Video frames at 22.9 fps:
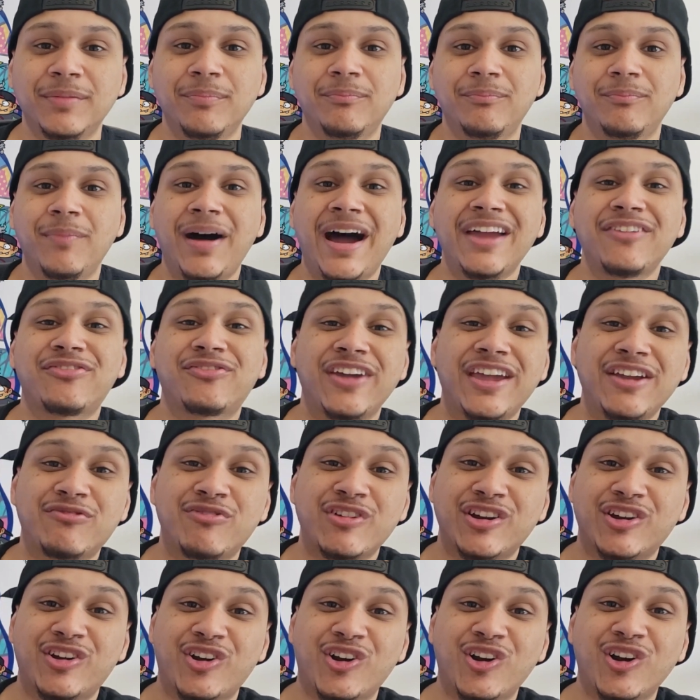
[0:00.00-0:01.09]
My
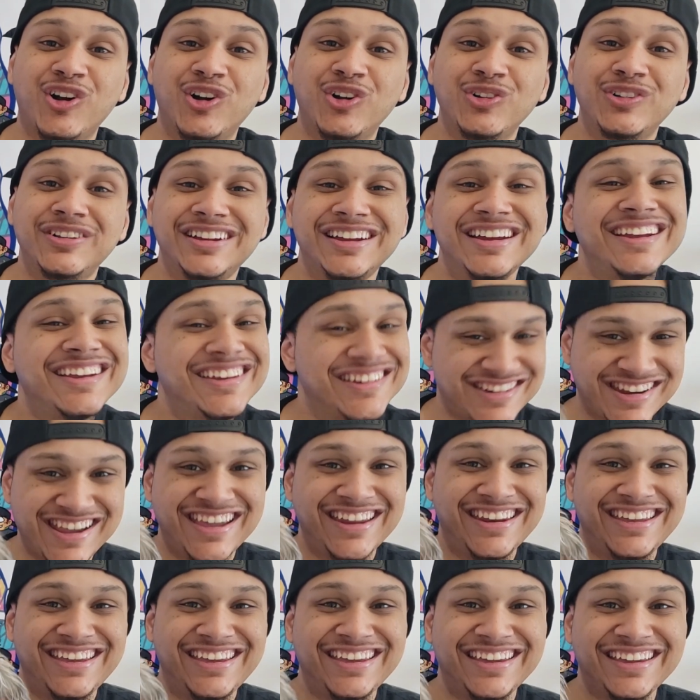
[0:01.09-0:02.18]
favorite girl,
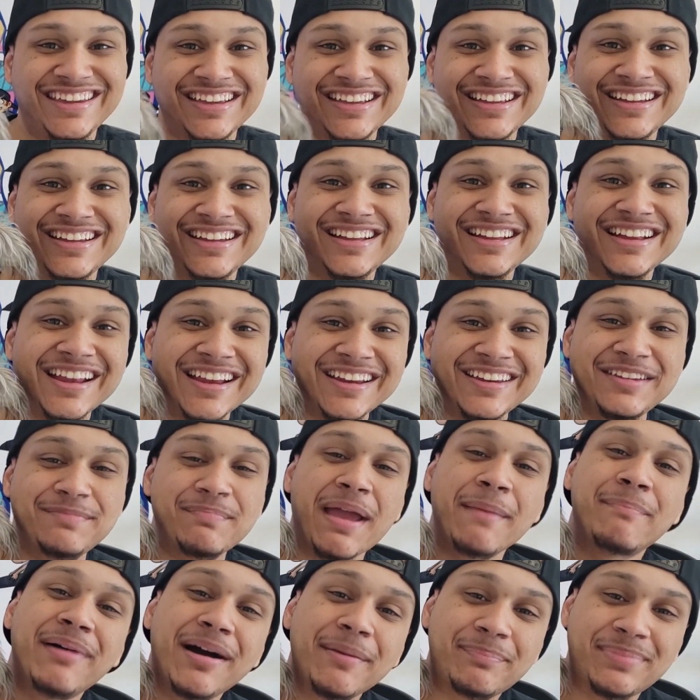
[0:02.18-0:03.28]
Shady. She's
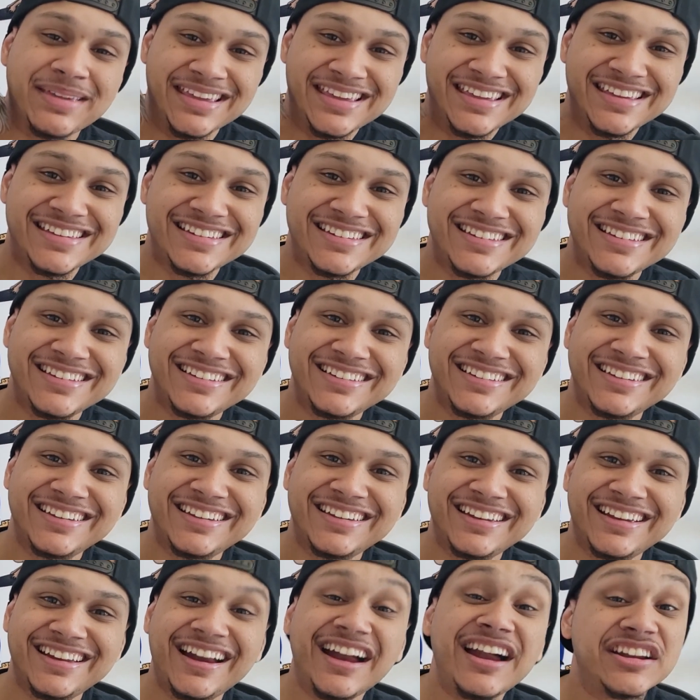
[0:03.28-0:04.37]
my puppy.
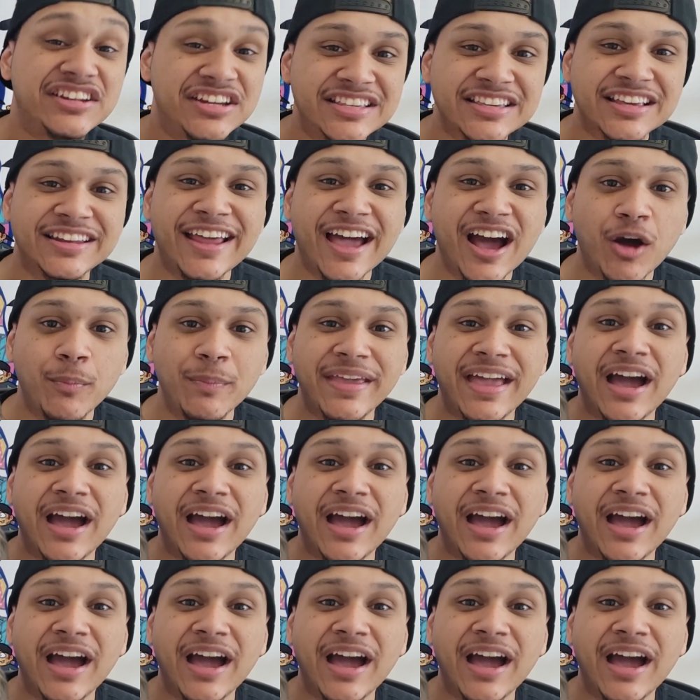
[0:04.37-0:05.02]
She's gonna help me